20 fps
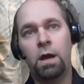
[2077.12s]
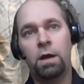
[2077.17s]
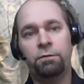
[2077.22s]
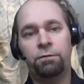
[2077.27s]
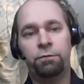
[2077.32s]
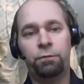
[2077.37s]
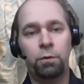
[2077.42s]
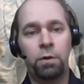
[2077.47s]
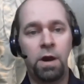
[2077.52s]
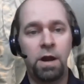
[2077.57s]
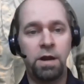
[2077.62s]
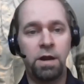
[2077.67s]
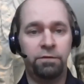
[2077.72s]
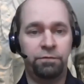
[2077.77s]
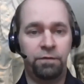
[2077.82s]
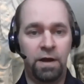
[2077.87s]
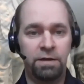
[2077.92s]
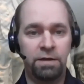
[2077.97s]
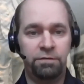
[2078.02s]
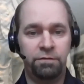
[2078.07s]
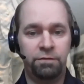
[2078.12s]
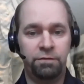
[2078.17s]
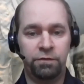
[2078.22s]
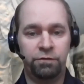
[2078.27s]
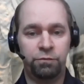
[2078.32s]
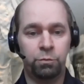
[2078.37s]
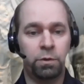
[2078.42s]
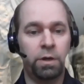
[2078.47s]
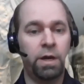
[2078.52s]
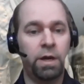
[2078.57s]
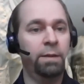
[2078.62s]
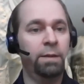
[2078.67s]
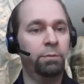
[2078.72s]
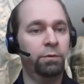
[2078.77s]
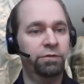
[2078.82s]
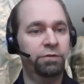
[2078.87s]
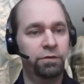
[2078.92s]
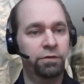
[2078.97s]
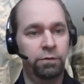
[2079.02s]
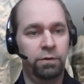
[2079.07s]
4 out of 5 of us were
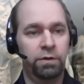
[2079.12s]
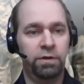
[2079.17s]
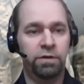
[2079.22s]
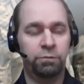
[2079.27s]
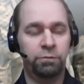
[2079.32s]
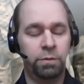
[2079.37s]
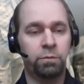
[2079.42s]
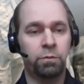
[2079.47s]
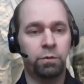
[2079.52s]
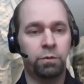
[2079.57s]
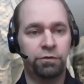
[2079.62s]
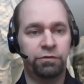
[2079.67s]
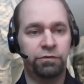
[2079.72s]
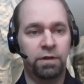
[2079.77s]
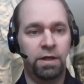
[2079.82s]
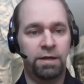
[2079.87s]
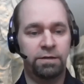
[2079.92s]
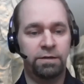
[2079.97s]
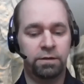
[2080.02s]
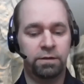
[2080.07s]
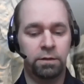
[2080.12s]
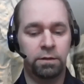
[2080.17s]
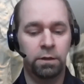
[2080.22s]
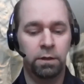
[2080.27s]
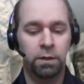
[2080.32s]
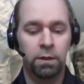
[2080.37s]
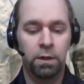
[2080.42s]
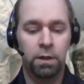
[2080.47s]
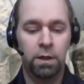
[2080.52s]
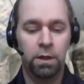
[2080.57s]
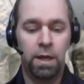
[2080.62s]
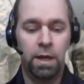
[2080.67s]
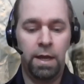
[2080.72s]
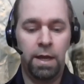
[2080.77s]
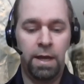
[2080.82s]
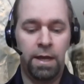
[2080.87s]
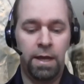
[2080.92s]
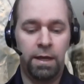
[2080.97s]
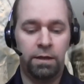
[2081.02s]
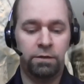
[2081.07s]
able to do it because we were selected.
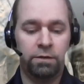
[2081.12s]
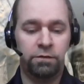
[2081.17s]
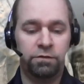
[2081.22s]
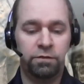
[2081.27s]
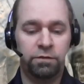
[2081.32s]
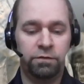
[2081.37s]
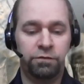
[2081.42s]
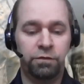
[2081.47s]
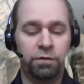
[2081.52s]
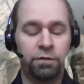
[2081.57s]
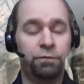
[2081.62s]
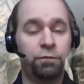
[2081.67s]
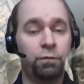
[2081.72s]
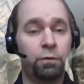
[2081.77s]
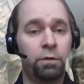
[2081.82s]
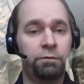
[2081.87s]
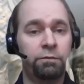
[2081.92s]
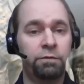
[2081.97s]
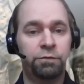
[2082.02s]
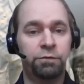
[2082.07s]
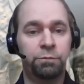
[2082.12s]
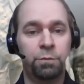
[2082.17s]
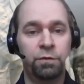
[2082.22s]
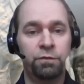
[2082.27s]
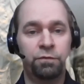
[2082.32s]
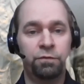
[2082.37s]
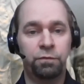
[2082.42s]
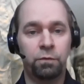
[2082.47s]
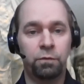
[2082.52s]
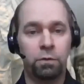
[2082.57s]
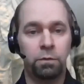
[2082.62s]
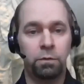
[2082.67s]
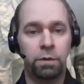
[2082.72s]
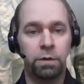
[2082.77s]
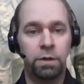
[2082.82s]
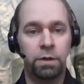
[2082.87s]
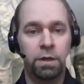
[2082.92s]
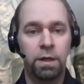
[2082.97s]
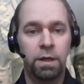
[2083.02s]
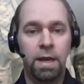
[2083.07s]
And so the 4 of us moved
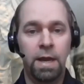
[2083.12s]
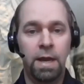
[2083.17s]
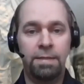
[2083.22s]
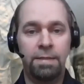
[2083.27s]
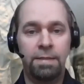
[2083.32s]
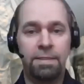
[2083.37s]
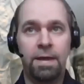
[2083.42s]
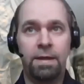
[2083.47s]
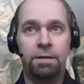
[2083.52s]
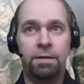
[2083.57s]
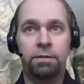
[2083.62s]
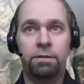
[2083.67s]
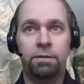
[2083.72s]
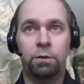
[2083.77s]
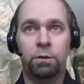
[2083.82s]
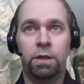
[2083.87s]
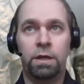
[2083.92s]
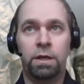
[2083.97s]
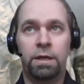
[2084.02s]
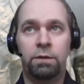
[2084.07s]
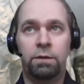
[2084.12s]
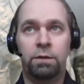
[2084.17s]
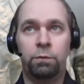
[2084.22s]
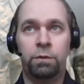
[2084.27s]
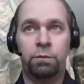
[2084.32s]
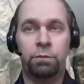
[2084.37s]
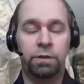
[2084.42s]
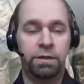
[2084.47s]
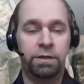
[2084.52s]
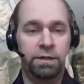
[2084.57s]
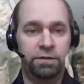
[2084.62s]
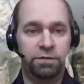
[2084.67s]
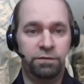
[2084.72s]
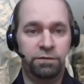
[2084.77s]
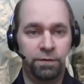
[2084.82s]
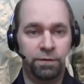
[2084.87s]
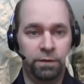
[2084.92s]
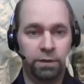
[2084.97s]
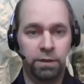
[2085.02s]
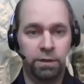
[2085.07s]
forward. And then they were like, we really need to
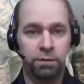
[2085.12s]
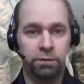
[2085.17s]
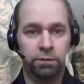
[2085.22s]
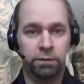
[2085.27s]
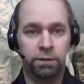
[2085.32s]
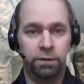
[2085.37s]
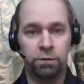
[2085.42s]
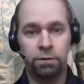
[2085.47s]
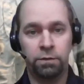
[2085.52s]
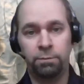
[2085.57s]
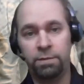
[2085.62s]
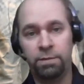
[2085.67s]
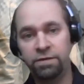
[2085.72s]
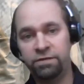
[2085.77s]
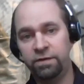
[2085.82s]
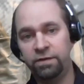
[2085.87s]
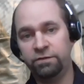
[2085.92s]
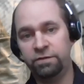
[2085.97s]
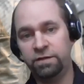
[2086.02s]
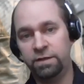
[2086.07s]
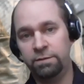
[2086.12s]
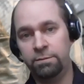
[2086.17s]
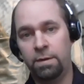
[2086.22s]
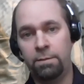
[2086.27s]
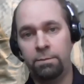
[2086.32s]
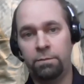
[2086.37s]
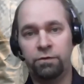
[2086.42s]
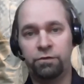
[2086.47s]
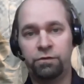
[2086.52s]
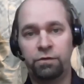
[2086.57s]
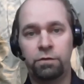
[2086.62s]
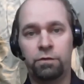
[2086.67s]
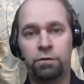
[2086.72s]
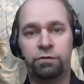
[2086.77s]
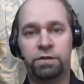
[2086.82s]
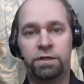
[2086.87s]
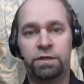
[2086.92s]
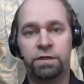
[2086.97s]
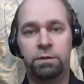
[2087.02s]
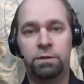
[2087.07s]
fill in, the missing team members of
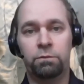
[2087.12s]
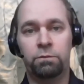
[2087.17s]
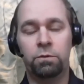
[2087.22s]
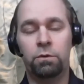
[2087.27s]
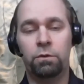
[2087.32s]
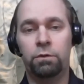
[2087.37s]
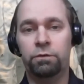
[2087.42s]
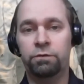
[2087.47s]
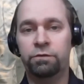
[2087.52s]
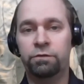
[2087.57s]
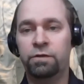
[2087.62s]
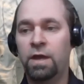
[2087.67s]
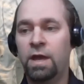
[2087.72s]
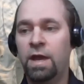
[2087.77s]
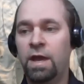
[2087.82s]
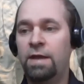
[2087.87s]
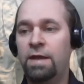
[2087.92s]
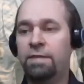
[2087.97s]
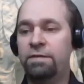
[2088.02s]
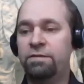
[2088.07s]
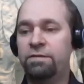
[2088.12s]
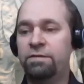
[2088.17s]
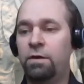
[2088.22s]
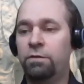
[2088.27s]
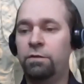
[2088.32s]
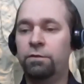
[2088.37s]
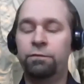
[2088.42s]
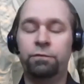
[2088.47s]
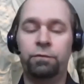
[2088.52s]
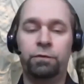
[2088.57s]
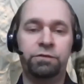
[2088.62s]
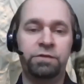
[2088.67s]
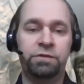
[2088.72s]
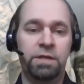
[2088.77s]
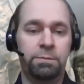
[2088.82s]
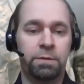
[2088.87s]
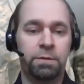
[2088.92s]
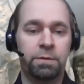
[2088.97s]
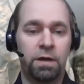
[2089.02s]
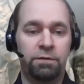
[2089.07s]
those key roles. And that's how the full
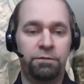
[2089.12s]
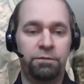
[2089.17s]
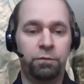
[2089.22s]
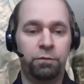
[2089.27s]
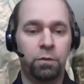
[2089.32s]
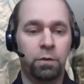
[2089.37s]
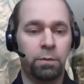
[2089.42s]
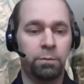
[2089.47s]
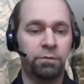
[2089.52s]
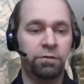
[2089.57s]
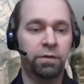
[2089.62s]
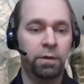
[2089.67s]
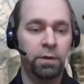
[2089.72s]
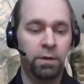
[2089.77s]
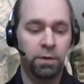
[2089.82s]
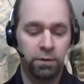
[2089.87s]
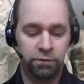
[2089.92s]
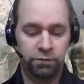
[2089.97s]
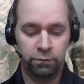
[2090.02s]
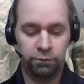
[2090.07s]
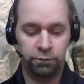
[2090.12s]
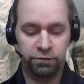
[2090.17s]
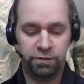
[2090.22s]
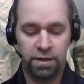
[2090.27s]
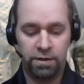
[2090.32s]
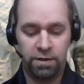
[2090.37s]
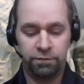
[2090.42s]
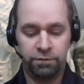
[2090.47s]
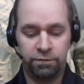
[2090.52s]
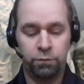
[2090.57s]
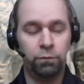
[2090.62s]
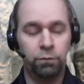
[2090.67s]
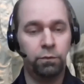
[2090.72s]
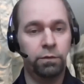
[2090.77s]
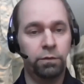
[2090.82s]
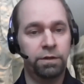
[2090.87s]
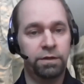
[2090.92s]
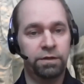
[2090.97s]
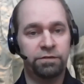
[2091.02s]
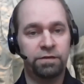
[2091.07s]
team got formed. So it's kind of
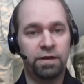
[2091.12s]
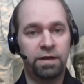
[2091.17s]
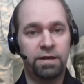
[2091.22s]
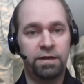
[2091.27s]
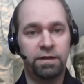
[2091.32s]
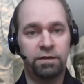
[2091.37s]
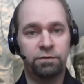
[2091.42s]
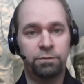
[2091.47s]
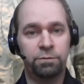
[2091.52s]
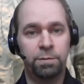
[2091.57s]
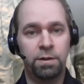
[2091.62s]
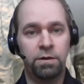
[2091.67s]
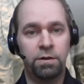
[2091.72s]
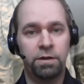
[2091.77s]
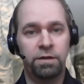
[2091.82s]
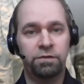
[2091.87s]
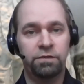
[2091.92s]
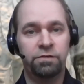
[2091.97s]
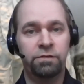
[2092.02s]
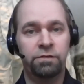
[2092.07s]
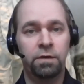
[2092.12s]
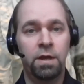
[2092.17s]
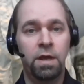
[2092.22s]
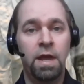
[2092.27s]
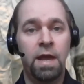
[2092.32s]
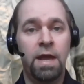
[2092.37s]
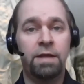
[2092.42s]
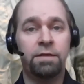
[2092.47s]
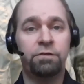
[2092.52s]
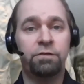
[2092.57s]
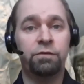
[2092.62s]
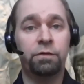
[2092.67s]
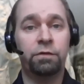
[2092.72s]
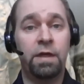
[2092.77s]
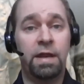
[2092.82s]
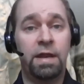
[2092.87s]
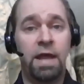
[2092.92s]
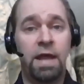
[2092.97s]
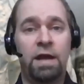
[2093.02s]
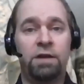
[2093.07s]
cool and exciting experience. And so
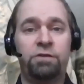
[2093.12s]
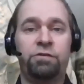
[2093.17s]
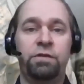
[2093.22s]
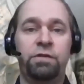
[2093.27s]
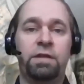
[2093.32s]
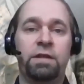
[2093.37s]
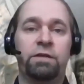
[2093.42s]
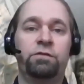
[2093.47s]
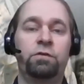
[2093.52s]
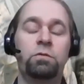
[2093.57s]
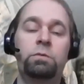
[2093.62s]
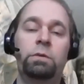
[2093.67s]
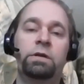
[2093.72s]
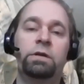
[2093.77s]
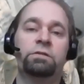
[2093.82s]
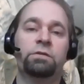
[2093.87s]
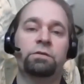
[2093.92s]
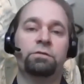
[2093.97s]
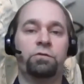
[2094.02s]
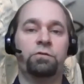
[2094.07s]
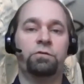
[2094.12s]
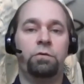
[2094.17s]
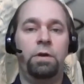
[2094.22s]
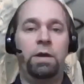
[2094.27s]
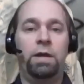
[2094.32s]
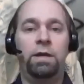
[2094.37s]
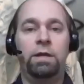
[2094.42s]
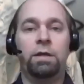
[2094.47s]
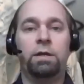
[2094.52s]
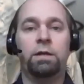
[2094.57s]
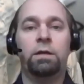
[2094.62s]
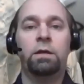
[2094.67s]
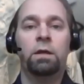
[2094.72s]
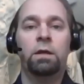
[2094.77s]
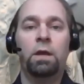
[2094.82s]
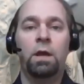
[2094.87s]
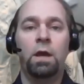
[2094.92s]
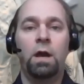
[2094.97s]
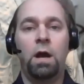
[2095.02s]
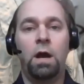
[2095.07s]
that 2 weeks of training,
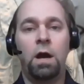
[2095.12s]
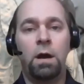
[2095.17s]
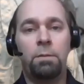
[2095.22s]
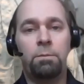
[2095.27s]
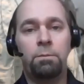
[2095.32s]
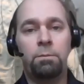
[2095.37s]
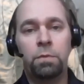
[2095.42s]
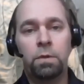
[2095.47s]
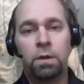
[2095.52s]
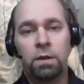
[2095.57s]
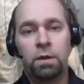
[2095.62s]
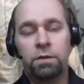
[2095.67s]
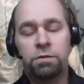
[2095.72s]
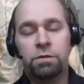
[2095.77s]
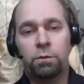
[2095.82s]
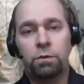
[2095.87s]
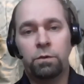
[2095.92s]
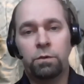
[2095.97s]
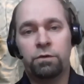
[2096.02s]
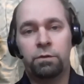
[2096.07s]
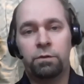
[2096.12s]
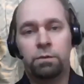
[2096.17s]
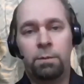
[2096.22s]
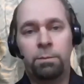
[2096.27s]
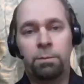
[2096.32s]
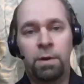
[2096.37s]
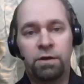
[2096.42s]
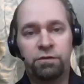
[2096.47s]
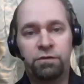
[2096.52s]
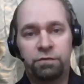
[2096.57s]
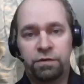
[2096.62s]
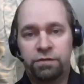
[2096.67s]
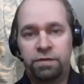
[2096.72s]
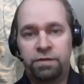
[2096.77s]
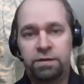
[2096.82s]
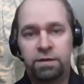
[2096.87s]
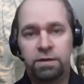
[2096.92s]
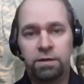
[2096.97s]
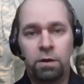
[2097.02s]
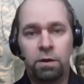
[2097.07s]
there were a bunch of us
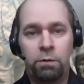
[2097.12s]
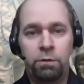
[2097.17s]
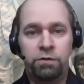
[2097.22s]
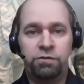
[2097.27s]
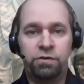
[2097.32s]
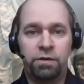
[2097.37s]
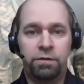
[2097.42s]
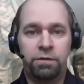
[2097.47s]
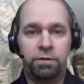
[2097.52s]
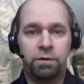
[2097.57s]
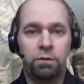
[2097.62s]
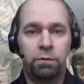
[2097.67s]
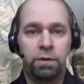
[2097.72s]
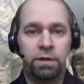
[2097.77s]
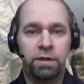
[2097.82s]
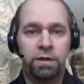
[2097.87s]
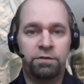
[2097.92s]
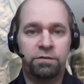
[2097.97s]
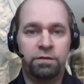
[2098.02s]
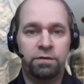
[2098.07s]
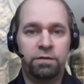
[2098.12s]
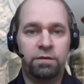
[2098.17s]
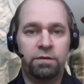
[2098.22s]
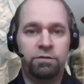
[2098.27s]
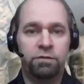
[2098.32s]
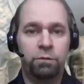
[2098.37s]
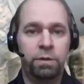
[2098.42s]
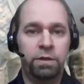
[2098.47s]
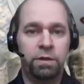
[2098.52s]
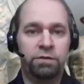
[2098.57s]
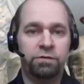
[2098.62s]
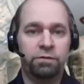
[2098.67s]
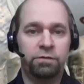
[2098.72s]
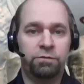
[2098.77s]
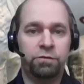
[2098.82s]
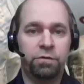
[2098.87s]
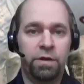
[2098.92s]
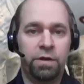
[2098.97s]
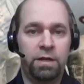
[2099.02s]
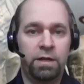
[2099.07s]
that didn't know each other going into the 2 weeks of
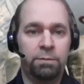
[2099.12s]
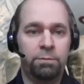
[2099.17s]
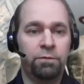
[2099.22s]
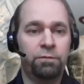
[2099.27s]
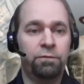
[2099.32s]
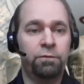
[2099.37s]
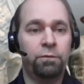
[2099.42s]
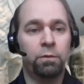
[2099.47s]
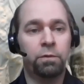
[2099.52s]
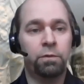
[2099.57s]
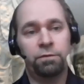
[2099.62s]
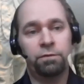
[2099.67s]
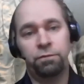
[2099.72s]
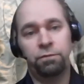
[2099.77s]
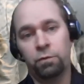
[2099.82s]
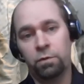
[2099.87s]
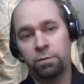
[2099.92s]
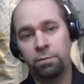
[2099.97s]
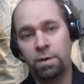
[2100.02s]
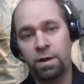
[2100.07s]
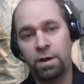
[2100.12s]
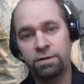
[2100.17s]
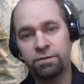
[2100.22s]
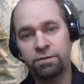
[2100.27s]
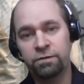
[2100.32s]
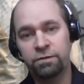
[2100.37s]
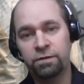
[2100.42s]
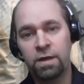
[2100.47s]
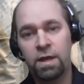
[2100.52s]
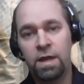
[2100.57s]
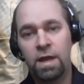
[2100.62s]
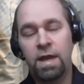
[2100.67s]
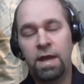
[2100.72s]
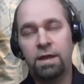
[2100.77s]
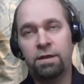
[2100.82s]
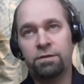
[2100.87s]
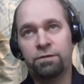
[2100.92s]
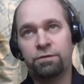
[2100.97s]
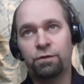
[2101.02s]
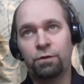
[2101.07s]
training before the 4 months.
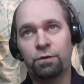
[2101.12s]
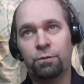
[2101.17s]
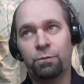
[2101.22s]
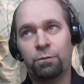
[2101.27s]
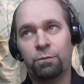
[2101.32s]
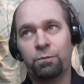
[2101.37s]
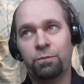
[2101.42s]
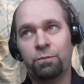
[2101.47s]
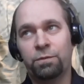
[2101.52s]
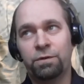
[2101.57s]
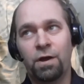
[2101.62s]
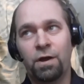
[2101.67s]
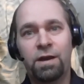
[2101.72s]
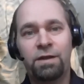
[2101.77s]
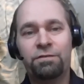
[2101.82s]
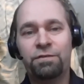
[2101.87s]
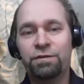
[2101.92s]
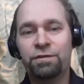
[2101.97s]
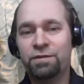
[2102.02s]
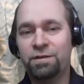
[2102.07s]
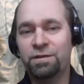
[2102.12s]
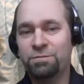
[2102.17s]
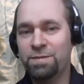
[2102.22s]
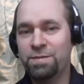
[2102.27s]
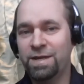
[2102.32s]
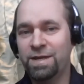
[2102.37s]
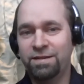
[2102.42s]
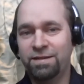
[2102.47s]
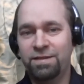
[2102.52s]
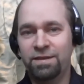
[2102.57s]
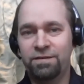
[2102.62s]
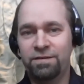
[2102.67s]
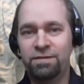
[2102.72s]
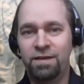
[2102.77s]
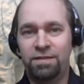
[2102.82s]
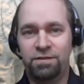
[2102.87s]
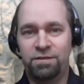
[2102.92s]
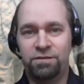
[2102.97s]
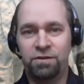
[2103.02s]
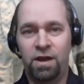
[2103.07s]
And so none of us admitted this
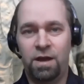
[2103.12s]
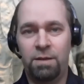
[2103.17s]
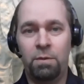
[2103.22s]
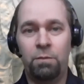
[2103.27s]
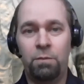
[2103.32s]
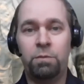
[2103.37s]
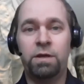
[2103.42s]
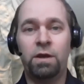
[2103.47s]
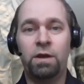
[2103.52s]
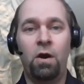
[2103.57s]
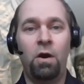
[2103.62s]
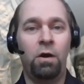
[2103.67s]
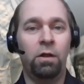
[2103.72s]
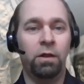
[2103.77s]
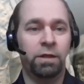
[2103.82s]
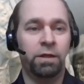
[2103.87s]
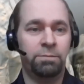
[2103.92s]
at the time, but we all